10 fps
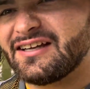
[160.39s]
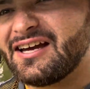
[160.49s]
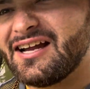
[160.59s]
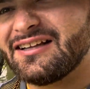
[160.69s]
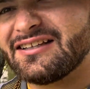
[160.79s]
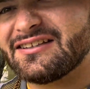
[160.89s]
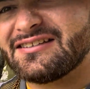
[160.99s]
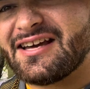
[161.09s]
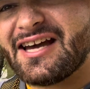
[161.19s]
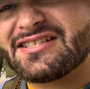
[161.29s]
kind of like to
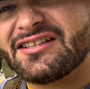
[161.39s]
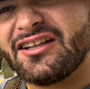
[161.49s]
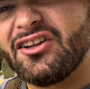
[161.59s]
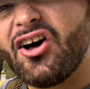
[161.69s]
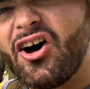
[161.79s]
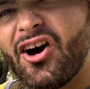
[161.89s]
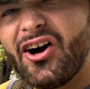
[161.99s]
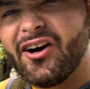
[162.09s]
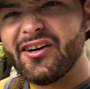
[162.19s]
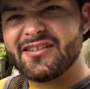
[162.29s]
attach to the
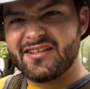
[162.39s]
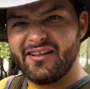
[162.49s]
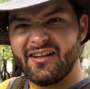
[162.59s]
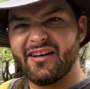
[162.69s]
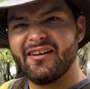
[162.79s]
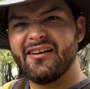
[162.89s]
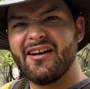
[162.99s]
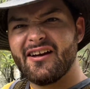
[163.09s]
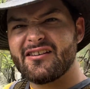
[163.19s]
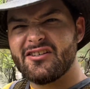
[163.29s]
logs and the,
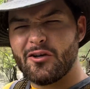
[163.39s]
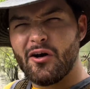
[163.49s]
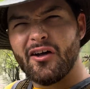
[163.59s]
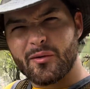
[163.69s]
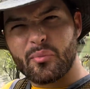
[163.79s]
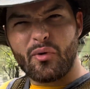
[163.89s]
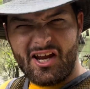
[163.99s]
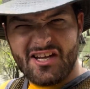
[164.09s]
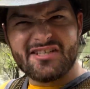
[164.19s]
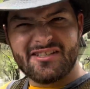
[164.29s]
other
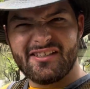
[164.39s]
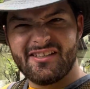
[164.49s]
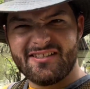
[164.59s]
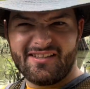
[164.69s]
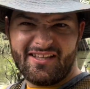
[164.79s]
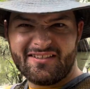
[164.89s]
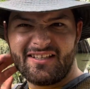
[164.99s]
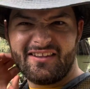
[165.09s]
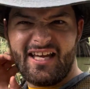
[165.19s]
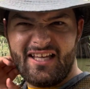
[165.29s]
branches and things
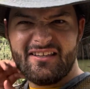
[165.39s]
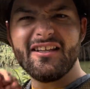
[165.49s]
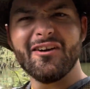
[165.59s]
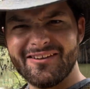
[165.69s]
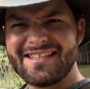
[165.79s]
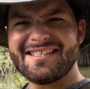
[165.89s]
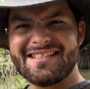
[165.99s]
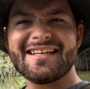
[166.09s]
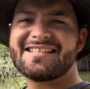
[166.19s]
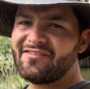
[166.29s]
like that. Like
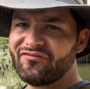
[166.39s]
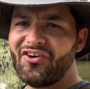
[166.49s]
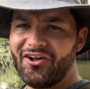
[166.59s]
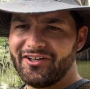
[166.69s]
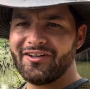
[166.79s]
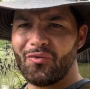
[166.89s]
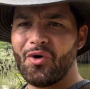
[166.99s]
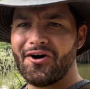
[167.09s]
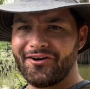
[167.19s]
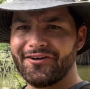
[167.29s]
sticks that have fallen in the
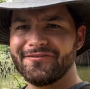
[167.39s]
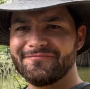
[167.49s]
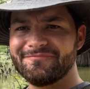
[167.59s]
water.